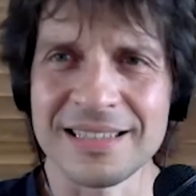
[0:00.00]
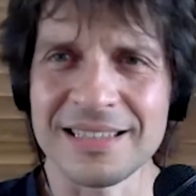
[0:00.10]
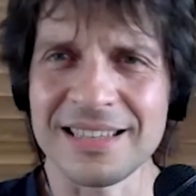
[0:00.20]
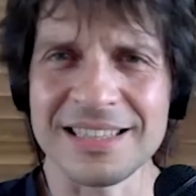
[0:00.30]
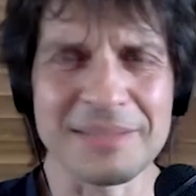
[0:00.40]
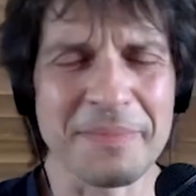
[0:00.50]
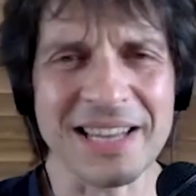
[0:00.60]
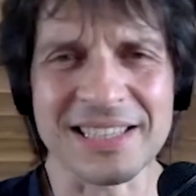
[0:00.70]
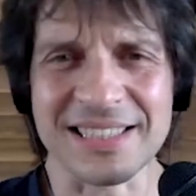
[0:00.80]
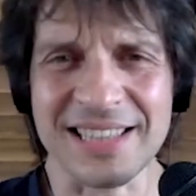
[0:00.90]
does it
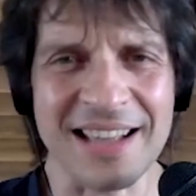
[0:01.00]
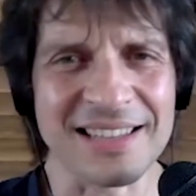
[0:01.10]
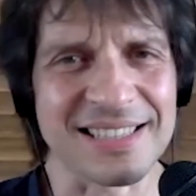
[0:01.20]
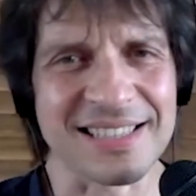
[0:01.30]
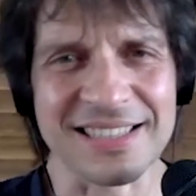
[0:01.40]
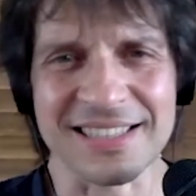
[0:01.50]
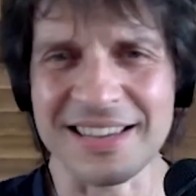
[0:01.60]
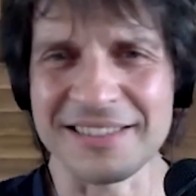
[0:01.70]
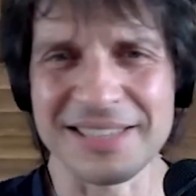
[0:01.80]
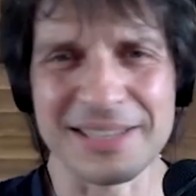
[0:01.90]
make sense? Is
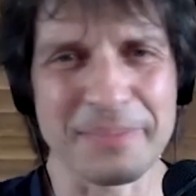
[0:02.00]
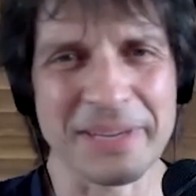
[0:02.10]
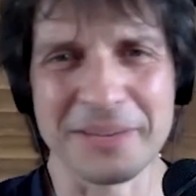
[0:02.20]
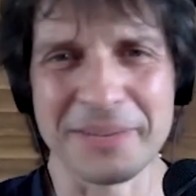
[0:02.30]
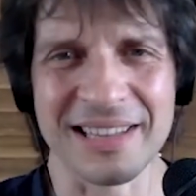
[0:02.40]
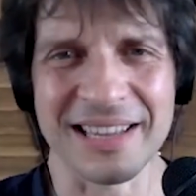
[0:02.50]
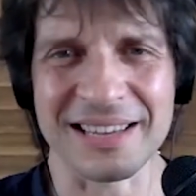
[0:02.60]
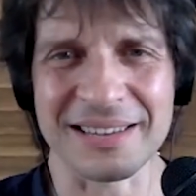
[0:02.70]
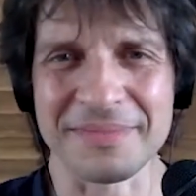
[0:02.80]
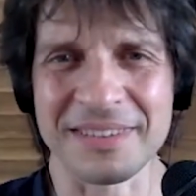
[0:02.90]
it becoming like
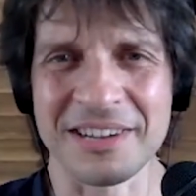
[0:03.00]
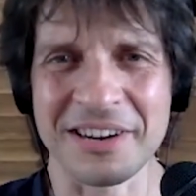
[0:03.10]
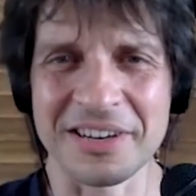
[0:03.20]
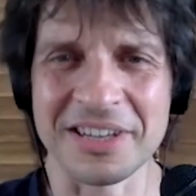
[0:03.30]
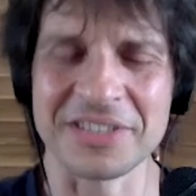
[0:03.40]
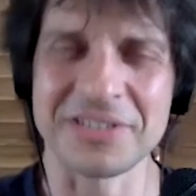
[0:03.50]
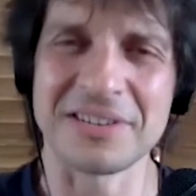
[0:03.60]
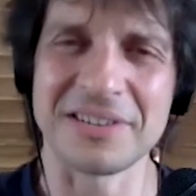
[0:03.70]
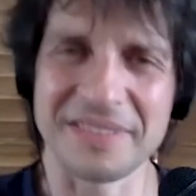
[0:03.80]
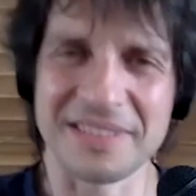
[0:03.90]
a
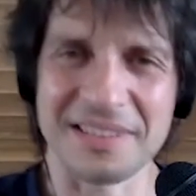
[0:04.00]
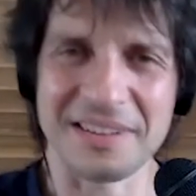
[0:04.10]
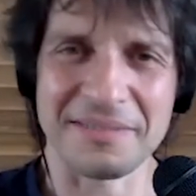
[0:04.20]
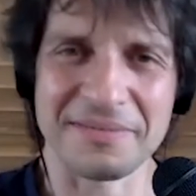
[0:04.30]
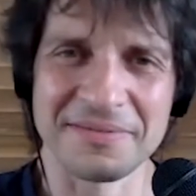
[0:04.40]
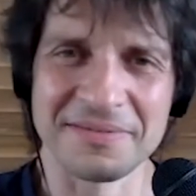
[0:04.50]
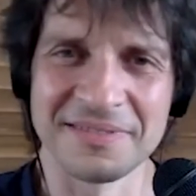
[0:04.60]
caricature of itself?